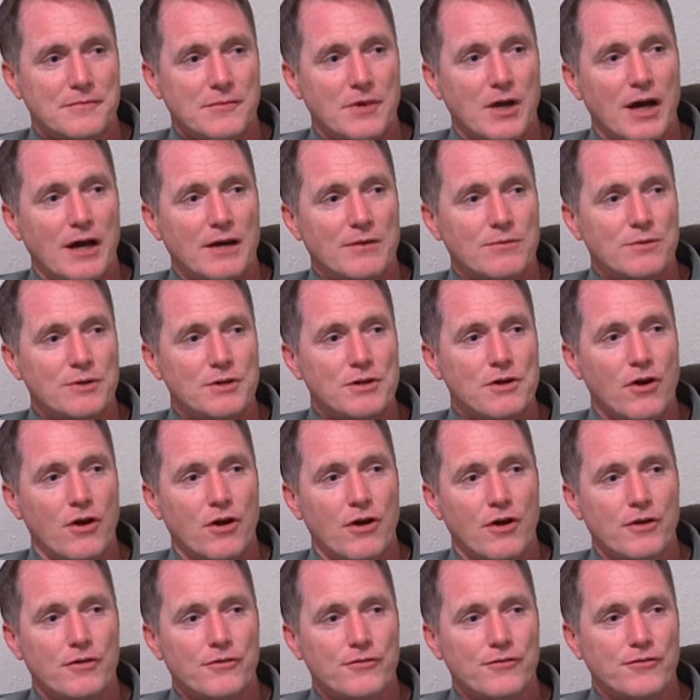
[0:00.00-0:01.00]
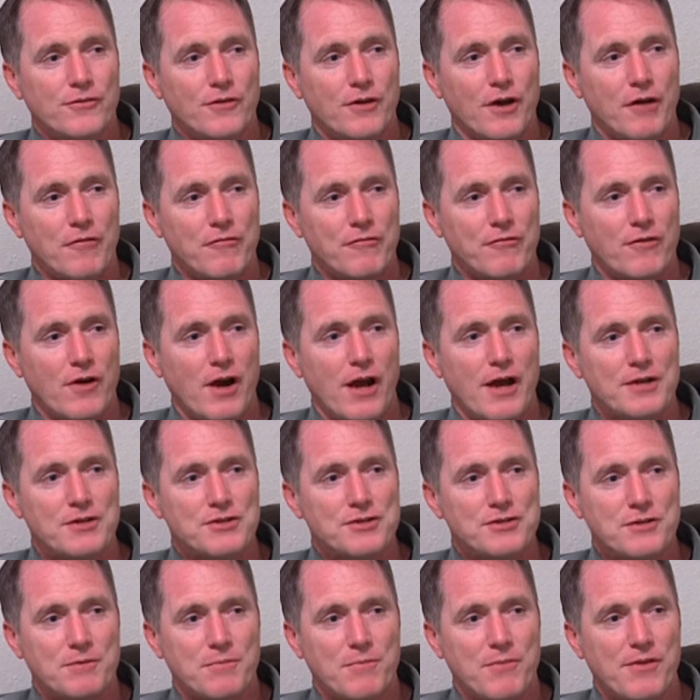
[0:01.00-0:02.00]
God would cause afresh
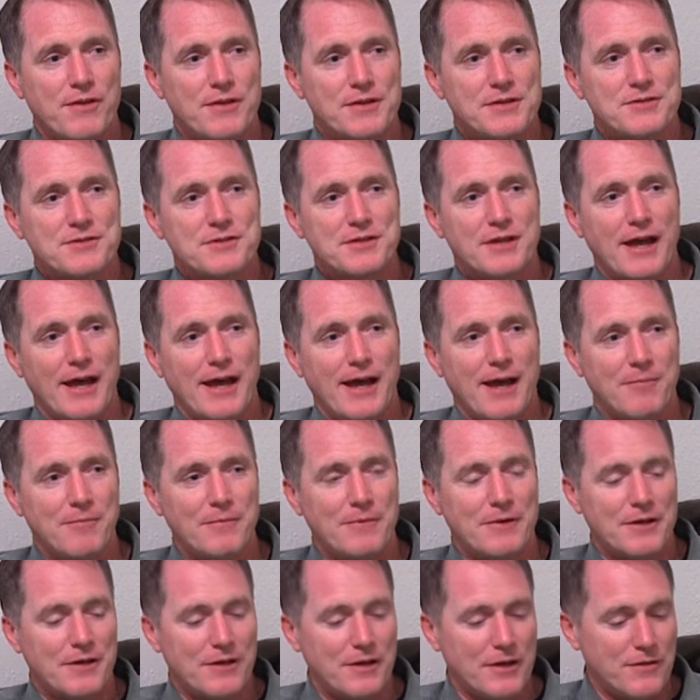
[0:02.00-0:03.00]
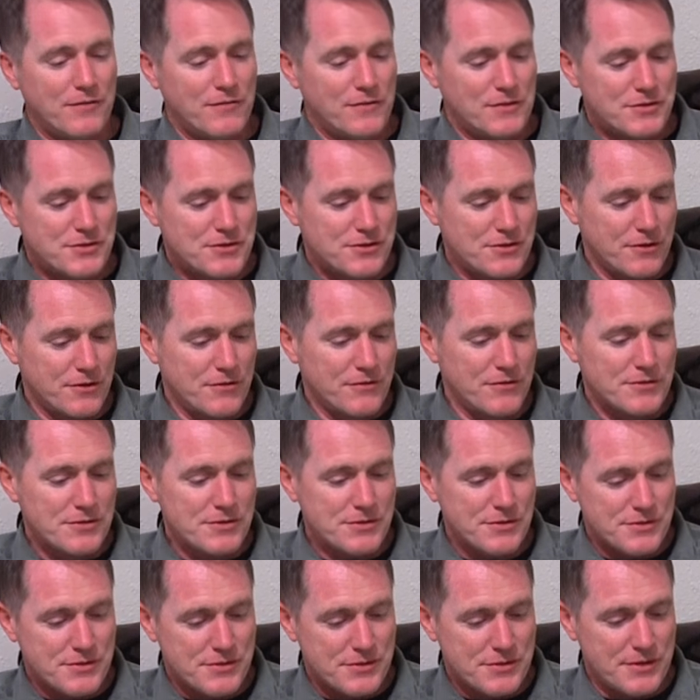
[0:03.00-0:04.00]
some things to happen in the
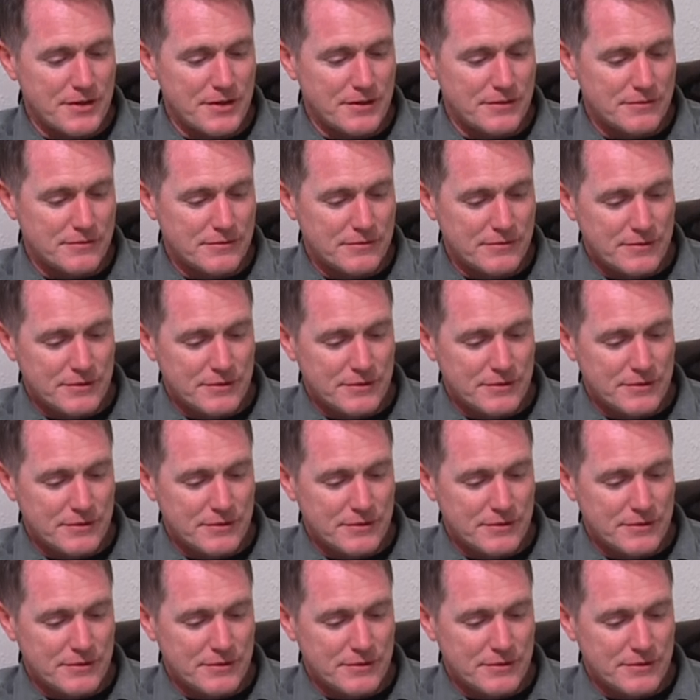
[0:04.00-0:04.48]
services that